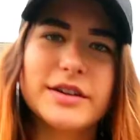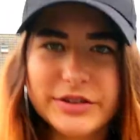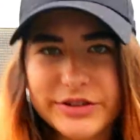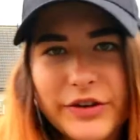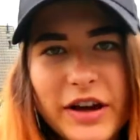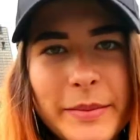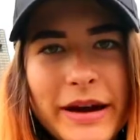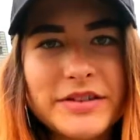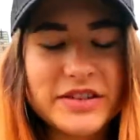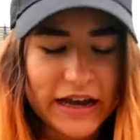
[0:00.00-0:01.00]
So I'm
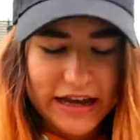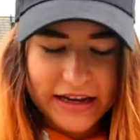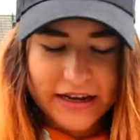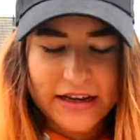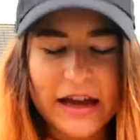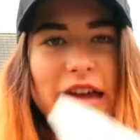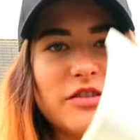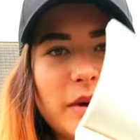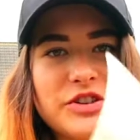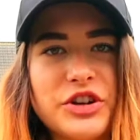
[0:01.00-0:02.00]
outside. I have
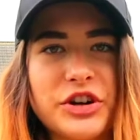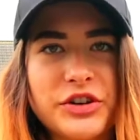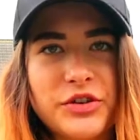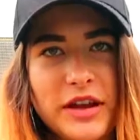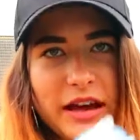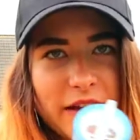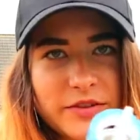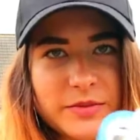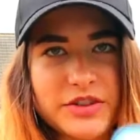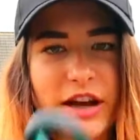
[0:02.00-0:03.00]
my journal, I have
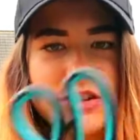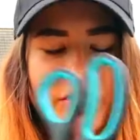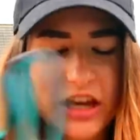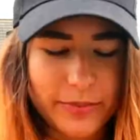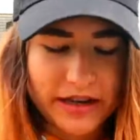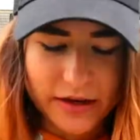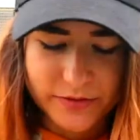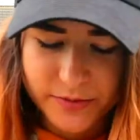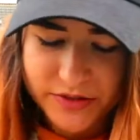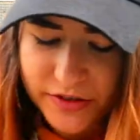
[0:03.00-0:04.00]
some scotch tape and I have
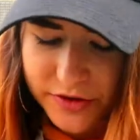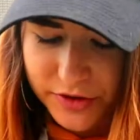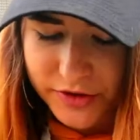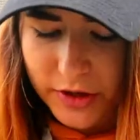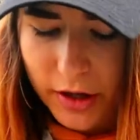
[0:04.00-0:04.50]
some scissors.